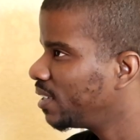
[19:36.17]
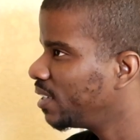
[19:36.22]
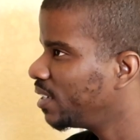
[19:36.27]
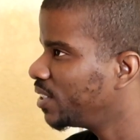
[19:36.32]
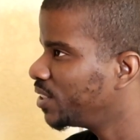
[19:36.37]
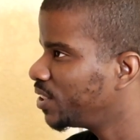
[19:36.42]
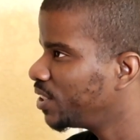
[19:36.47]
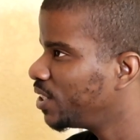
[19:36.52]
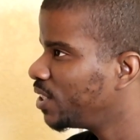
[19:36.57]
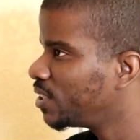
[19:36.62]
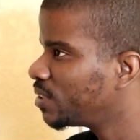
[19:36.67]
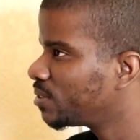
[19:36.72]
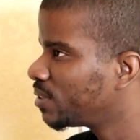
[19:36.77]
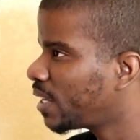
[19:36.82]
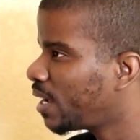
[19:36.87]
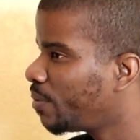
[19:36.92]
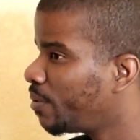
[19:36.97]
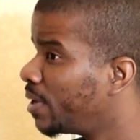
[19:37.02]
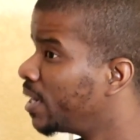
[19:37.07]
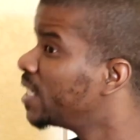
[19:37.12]
And the judge was
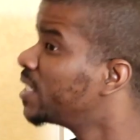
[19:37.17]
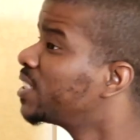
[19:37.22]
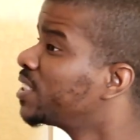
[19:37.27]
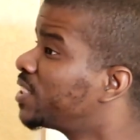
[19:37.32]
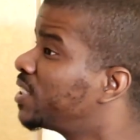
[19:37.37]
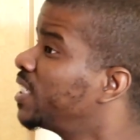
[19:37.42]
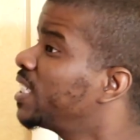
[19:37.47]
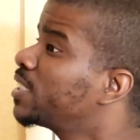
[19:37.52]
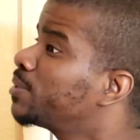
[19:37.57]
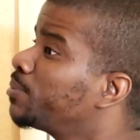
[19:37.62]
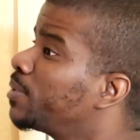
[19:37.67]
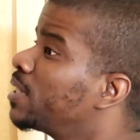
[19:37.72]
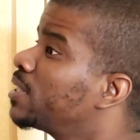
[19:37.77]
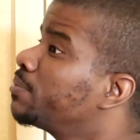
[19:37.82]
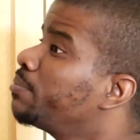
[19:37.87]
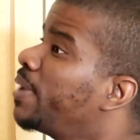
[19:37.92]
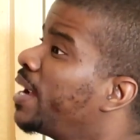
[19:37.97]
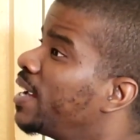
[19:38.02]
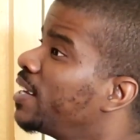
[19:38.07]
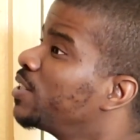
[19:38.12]
like, well, this is six
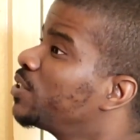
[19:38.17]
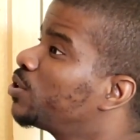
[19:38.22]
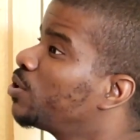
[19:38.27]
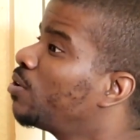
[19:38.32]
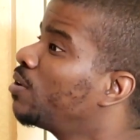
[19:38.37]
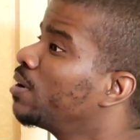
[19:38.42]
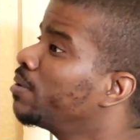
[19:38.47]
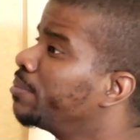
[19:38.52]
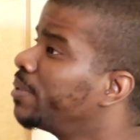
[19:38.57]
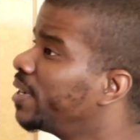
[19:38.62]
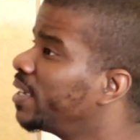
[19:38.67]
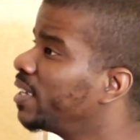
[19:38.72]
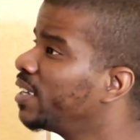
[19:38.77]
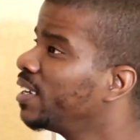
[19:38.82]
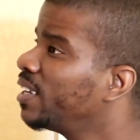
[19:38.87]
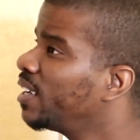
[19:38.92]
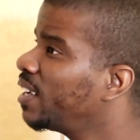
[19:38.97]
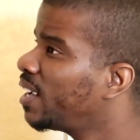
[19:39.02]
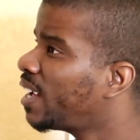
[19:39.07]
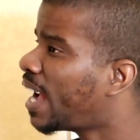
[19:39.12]
months mandatory,
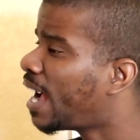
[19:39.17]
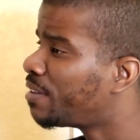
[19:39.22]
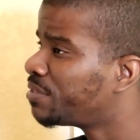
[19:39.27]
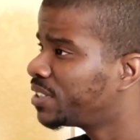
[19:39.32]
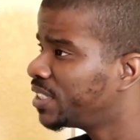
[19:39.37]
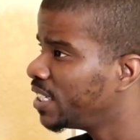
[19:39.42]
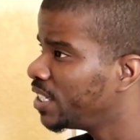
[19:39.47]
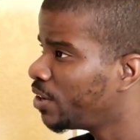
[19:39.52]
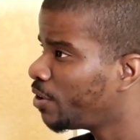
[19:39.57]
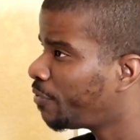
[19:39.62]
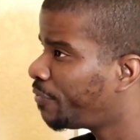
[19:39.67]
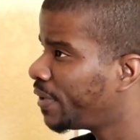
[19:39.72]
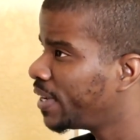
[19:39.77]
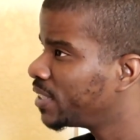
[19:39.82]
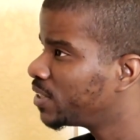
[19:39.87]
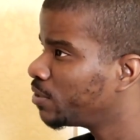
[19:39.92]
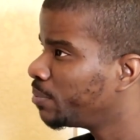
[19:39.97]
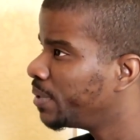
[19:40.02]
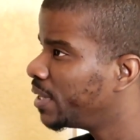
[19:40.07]
but I've seen your face